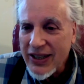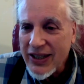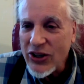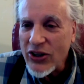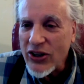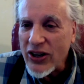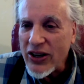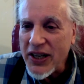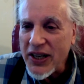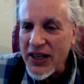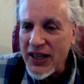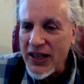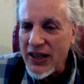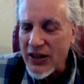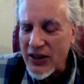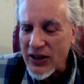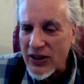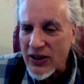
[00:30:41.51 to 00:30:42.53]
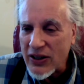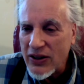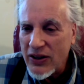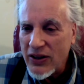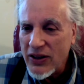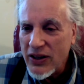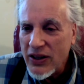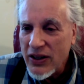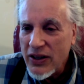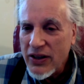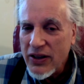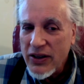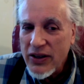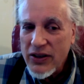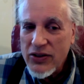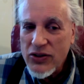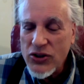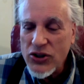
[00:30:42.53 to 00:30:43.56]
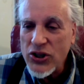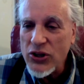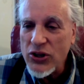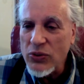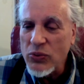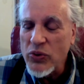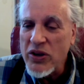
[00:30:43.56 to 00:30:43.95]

You're here to